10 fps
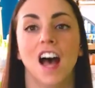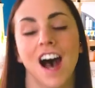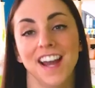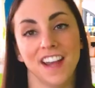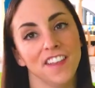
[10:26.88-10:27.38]

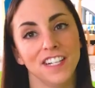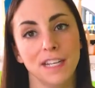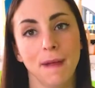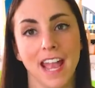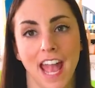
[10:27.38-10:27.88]
Another
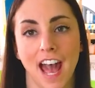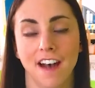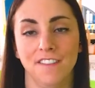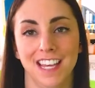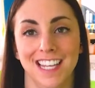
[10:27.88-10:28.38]
tip I
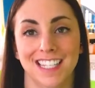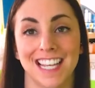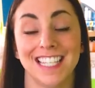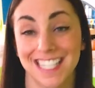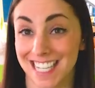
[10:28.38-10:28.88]
have is
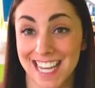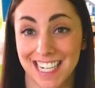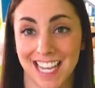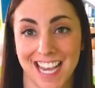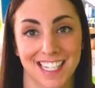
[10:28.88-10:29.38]

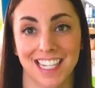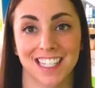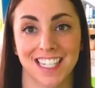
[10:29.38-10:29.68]
sanitizing